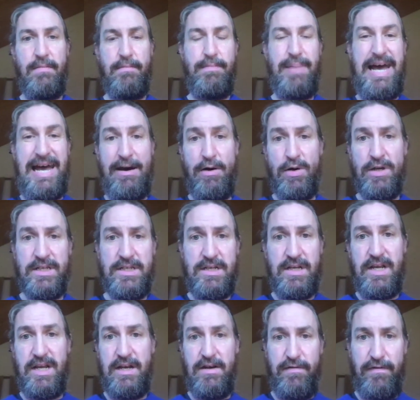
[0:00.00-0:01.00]
powers
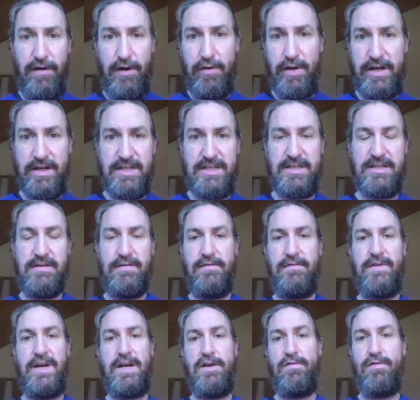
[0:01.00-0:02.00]
to influence
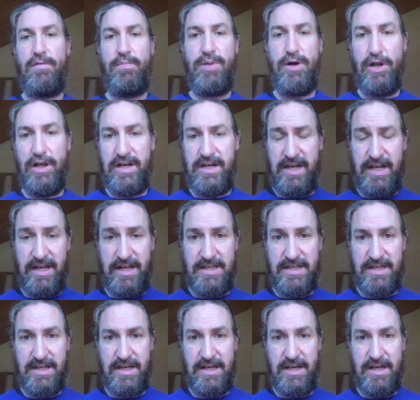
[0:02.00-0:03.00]
federal
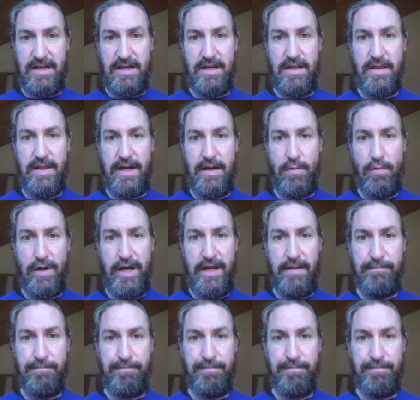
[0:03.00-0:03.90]
politics in that way.